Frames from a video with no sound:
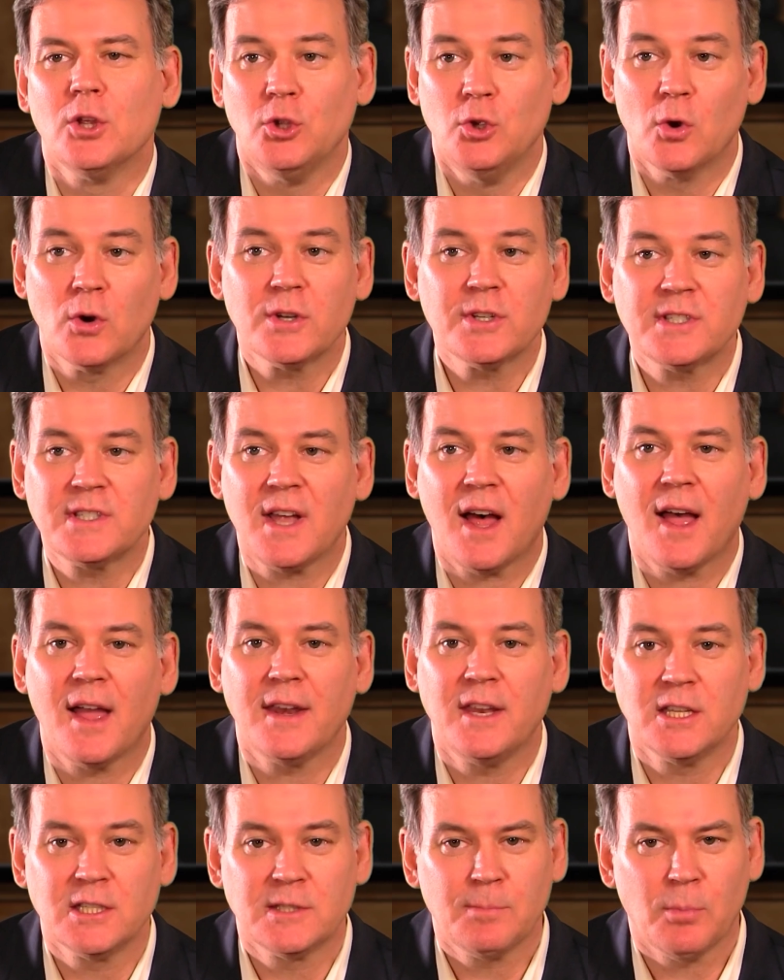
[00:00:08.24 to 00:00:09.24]
Your
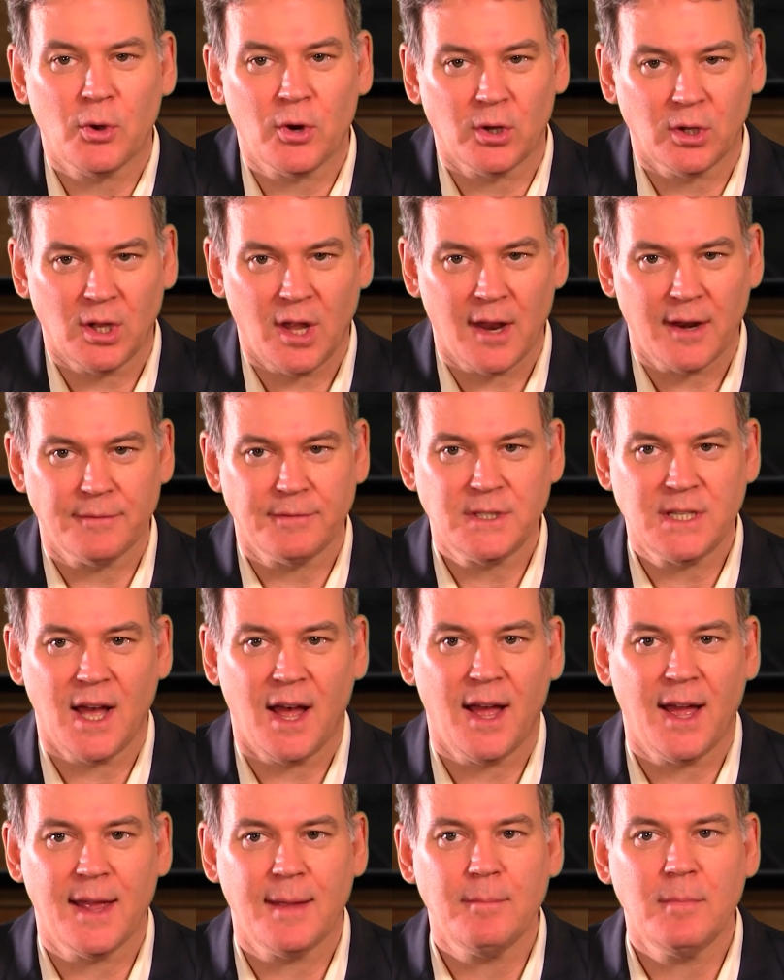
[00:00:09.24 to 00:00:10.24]
side has put a lot of
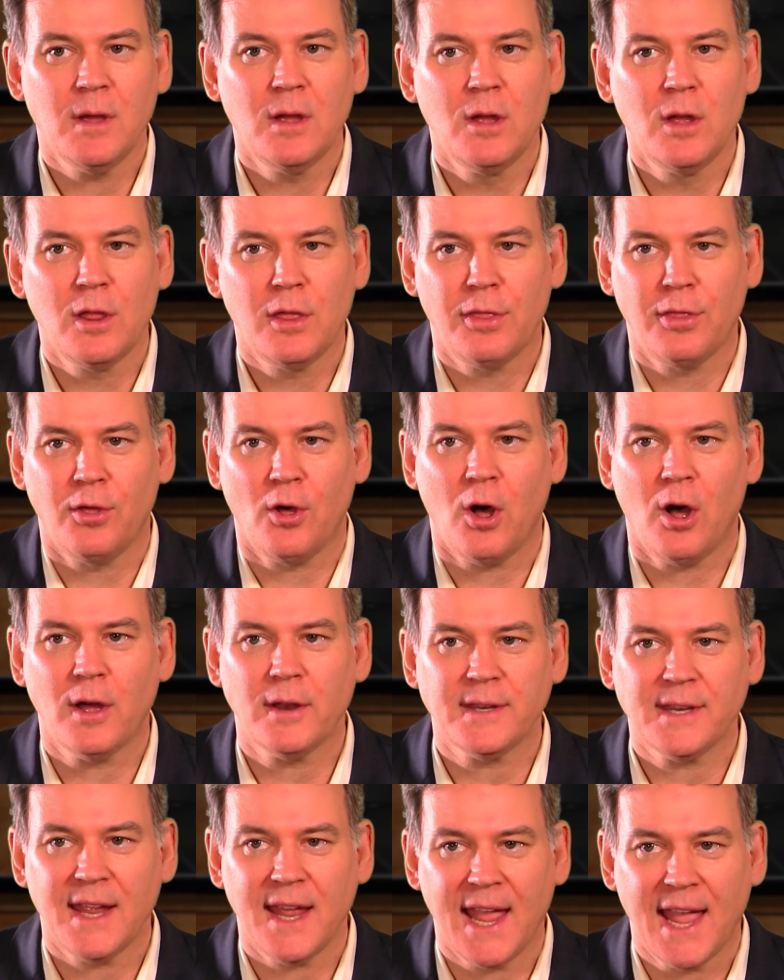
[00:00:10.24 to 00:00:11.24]
time,
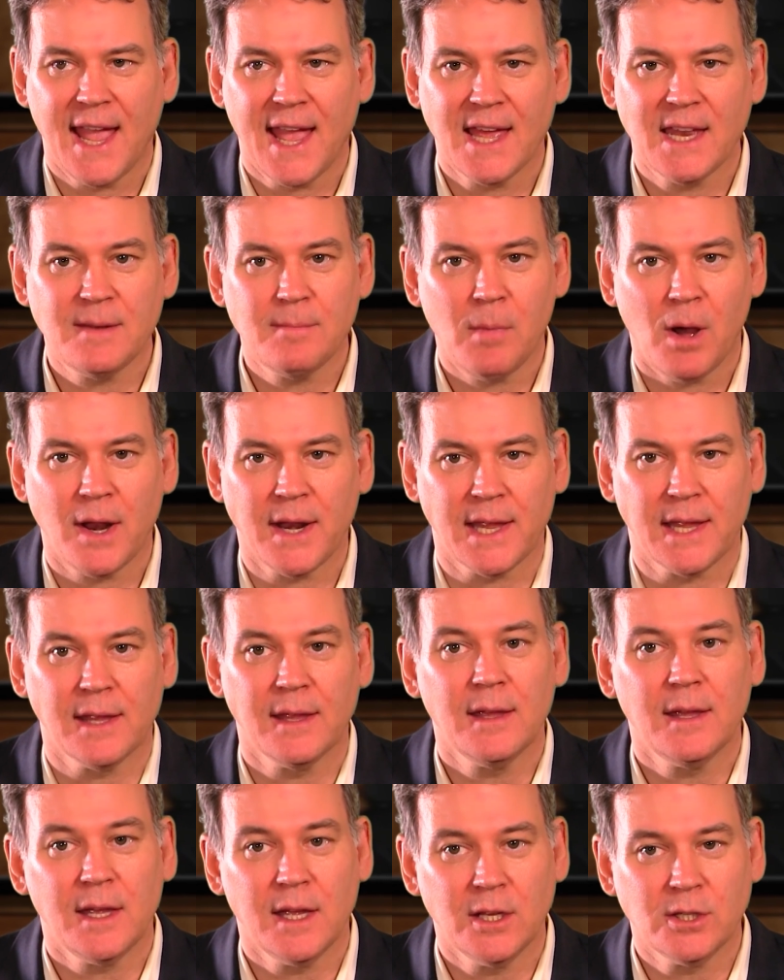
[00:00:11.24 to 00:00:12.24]
thought, and
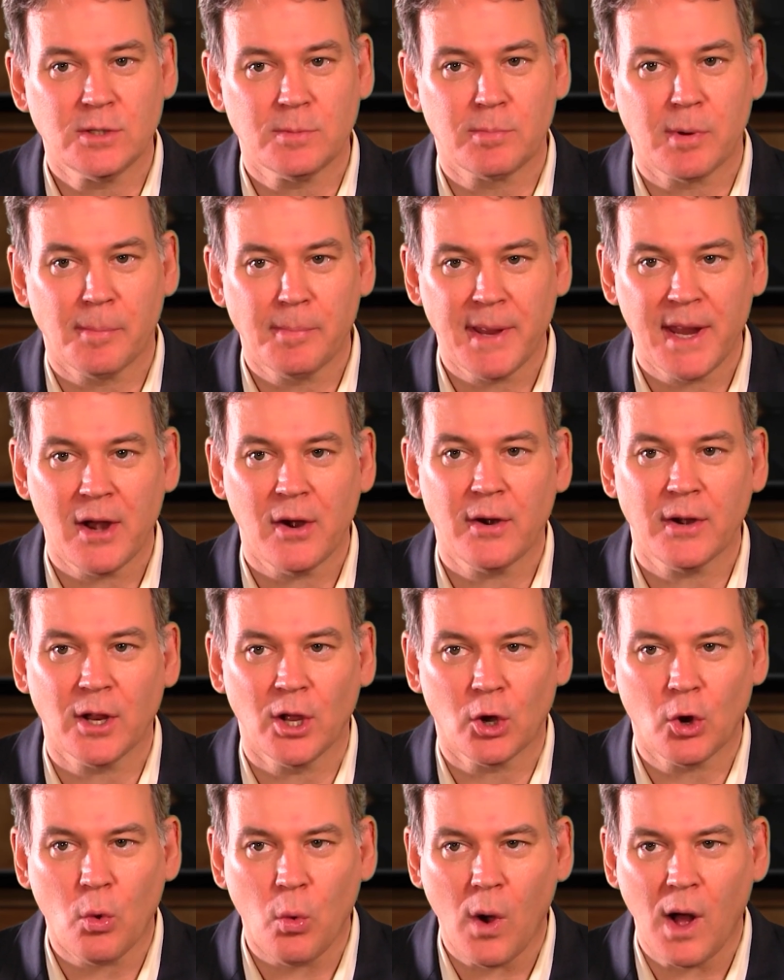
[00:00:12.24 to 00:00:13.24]
money into preparing
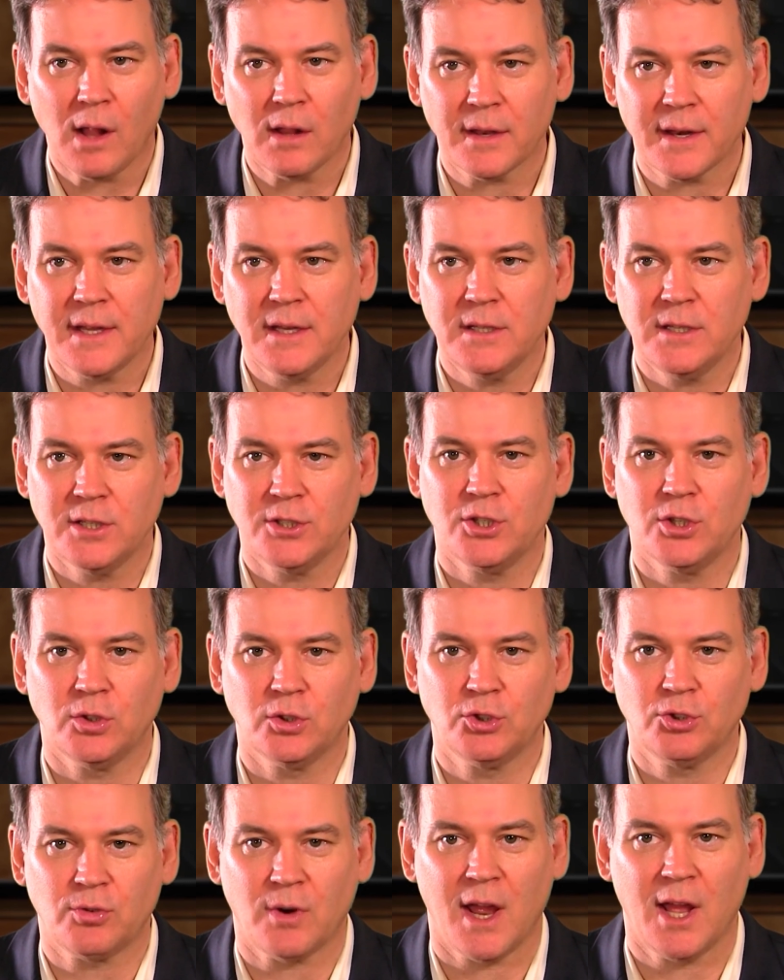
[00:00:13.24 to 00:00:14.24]
a quality
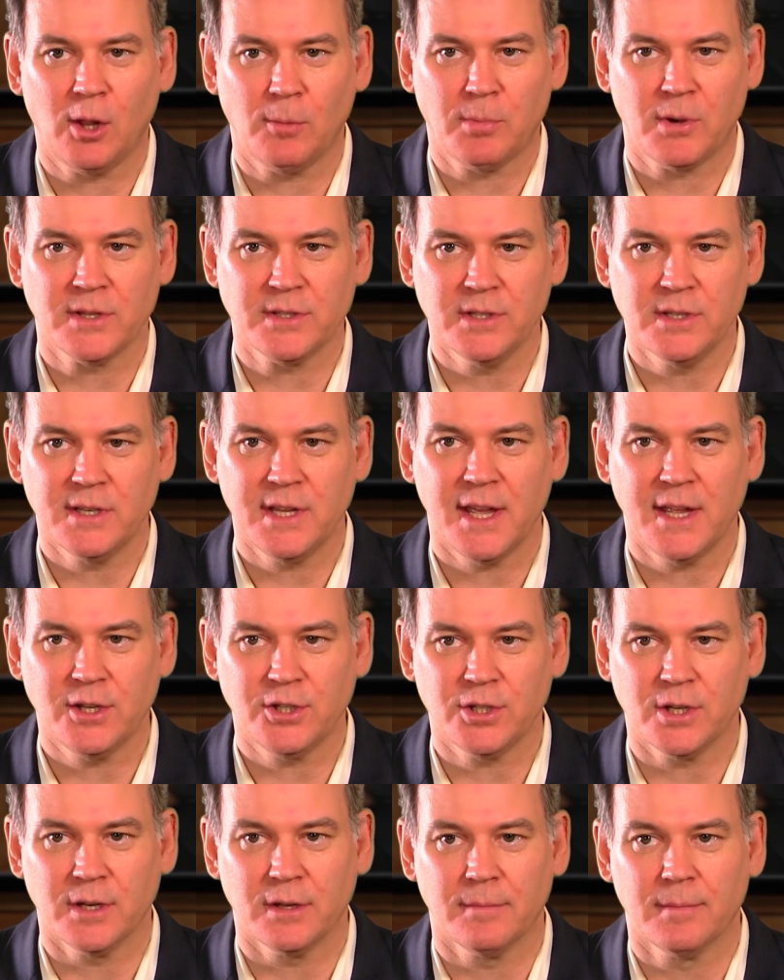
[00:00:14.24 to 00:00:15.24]
digital trial
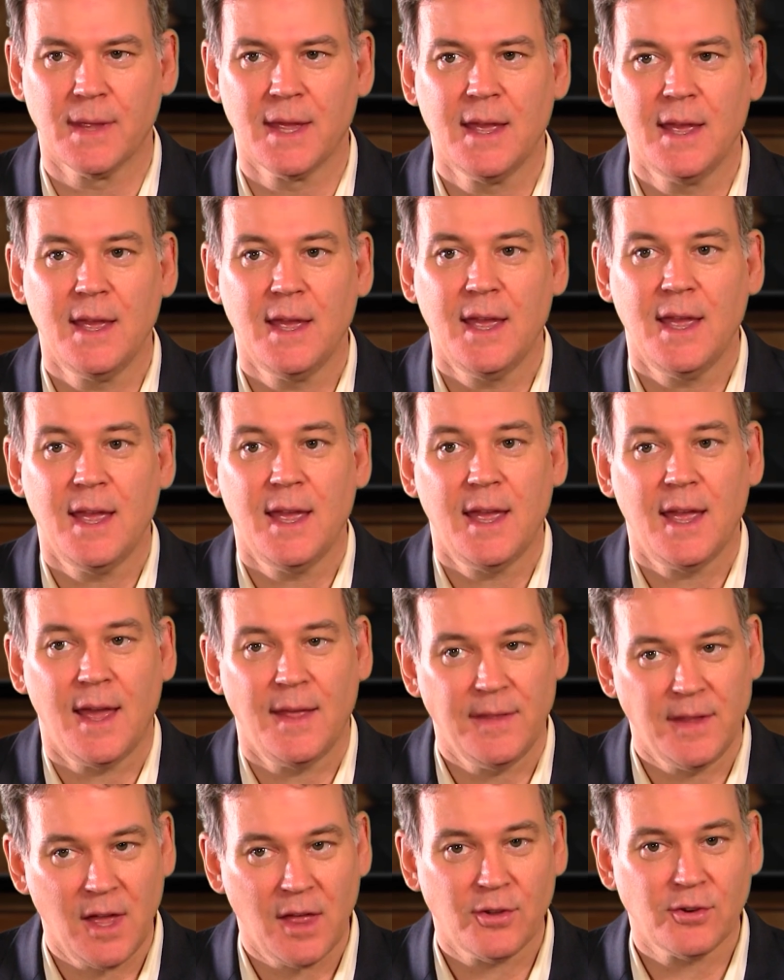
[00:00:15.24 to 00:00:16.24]
presentation,
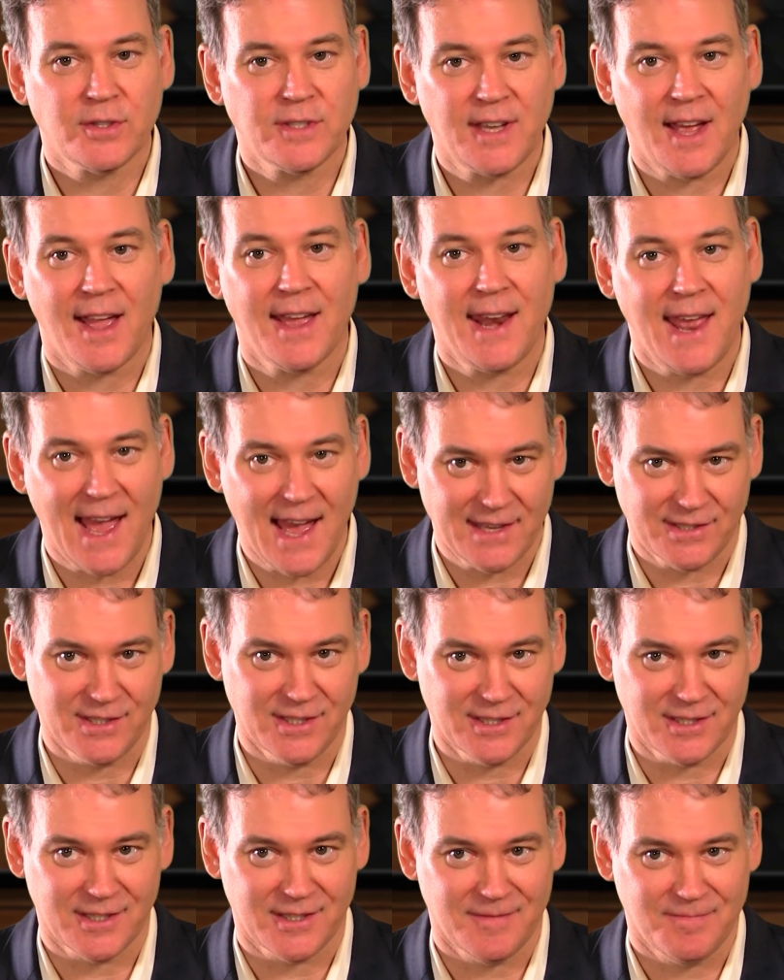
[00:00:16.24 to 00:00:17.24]
and the other side
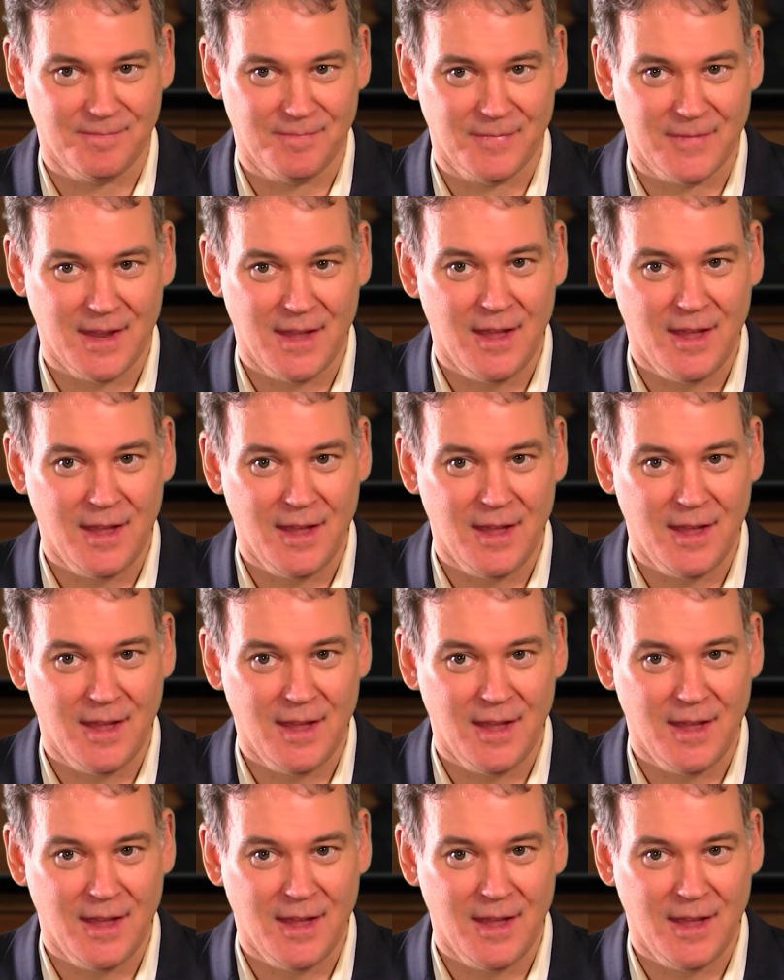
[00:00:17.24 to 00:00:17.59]
hasn't.